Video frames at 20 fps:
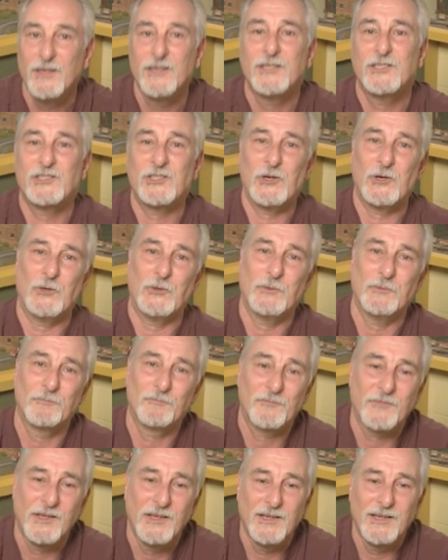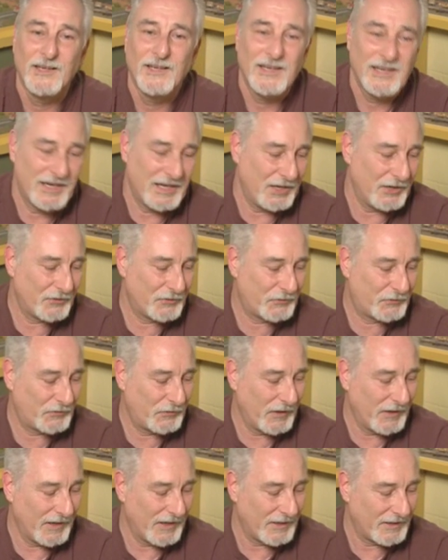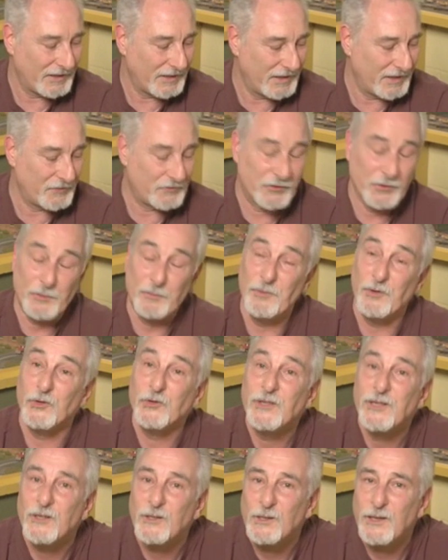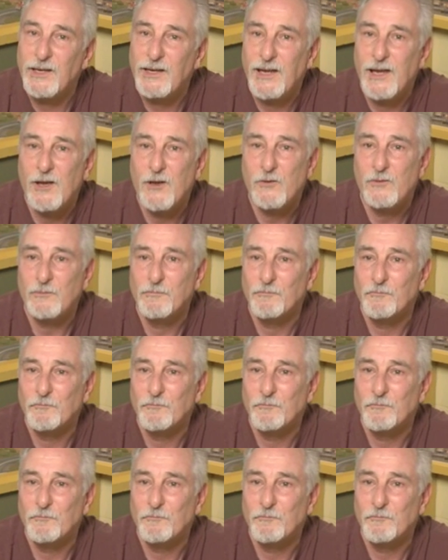So, if you're building a layout,